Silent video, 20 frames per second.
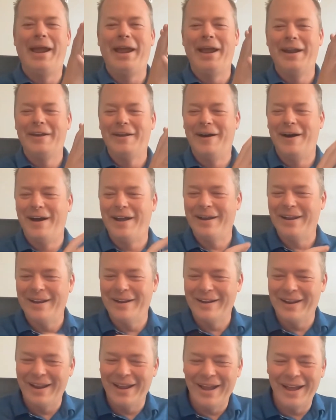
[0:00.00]
There you go.
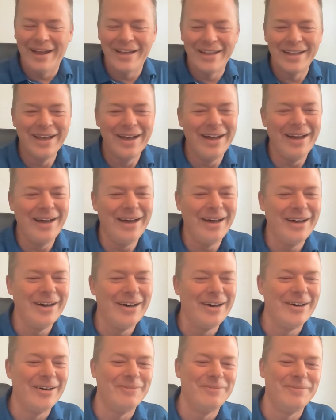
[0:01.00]
Yeah. There you go.
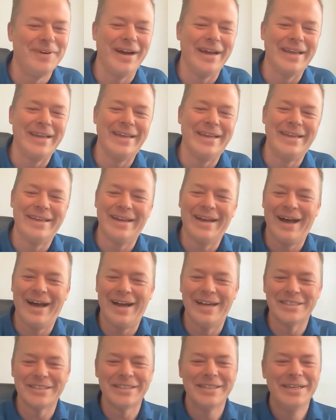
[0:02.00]
Oh my god. Give it a
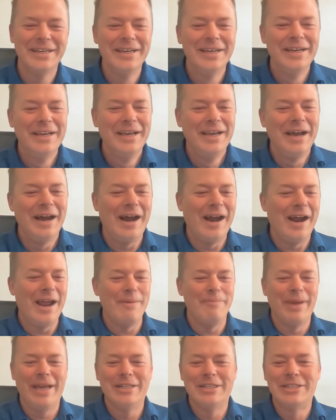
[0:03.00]
name. All
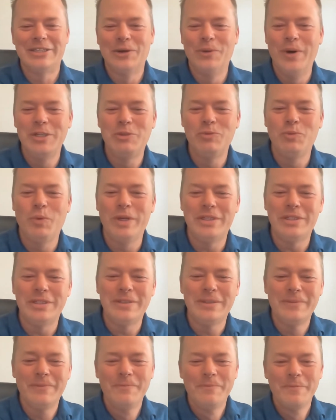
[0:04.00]
right, man. Yeah, so that's, what, a, that's a
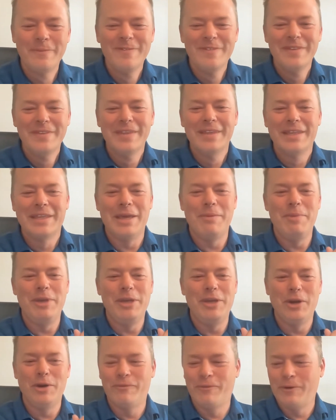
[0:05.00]
weird study. Give me
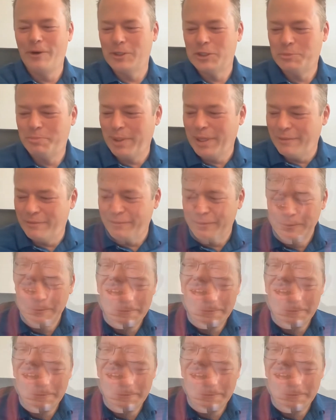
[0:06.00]
your first beef.